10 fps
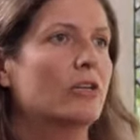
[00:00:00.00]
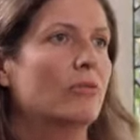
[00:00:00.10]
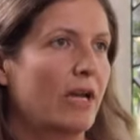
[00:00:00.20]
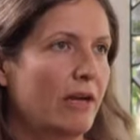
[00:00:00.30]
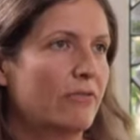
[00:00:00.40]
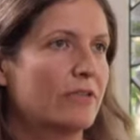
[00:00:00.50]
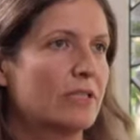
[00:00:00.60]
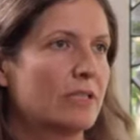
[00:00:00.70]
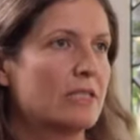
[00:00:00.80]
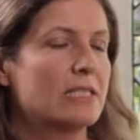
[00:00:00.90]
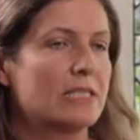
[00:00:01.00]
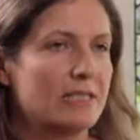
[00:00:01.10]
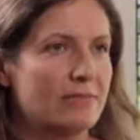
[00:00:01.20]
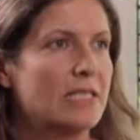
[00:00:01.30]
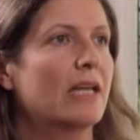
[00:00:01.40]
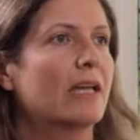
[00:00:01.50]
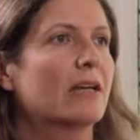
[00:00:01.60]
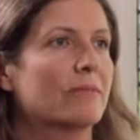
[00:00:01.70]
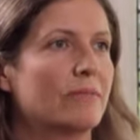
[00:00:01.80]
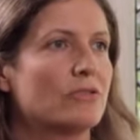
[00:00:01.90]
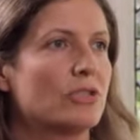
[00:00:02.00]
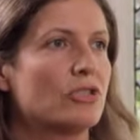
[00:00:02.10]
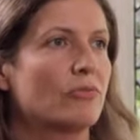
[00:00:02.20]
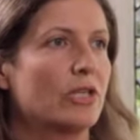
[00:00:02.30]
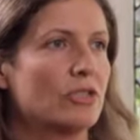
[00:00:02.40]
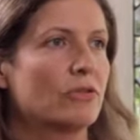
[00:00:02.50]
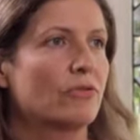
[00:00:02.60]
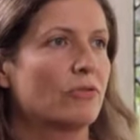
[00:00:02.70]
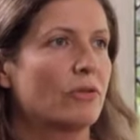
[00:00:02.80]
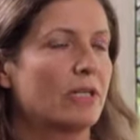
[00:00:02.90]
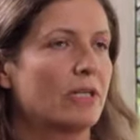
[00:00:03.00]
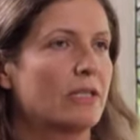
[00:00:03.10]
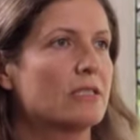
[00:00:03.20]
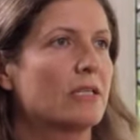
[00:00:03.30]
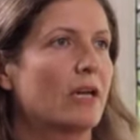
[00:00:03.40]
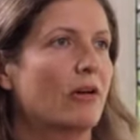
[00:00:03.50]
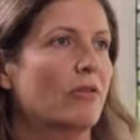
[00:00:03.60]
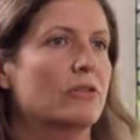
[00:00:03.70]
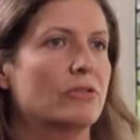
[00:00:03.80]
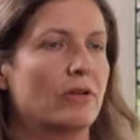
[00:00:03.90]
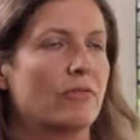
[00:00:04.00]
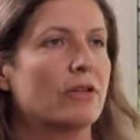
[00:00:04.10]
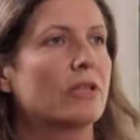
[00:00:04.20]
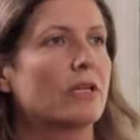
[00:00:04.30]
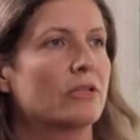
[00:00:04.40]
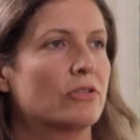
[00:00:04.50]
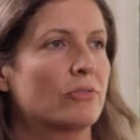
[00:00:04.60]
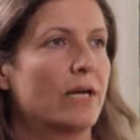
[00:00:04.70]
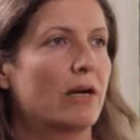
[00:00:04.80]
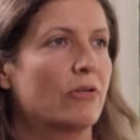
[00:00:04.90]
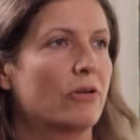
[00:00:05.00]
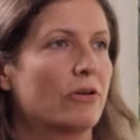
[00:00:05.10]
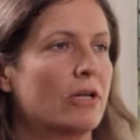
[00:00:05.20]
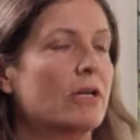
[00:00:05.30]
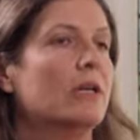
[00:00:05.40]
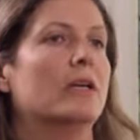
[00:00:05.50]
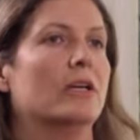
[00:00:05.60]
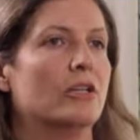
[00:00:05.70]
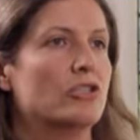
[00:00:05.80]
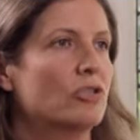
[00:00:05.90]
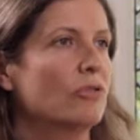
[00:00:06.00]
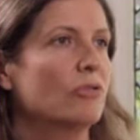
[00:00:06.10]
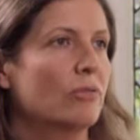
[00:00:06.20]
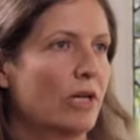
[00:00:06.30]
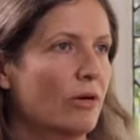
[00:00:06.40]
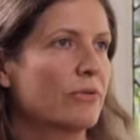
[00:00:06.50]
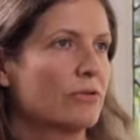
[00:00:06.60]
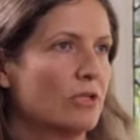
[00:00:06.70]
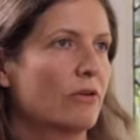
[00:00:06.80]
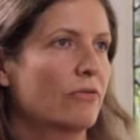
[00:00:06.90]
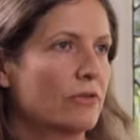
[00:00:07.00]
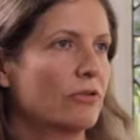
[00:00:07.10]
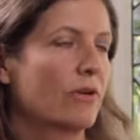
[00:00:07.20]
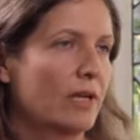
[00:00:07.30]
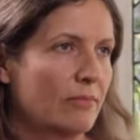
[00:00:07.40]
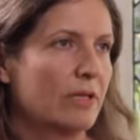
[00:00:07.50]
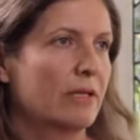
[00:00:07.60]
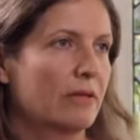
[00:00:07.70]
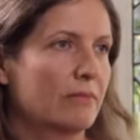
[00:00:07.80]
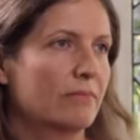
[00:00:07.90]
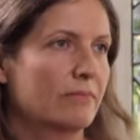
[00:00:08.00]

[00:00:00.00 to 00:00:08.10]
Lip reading: You have to take your situation for what it is now and do everything in your power to help yourself and your family.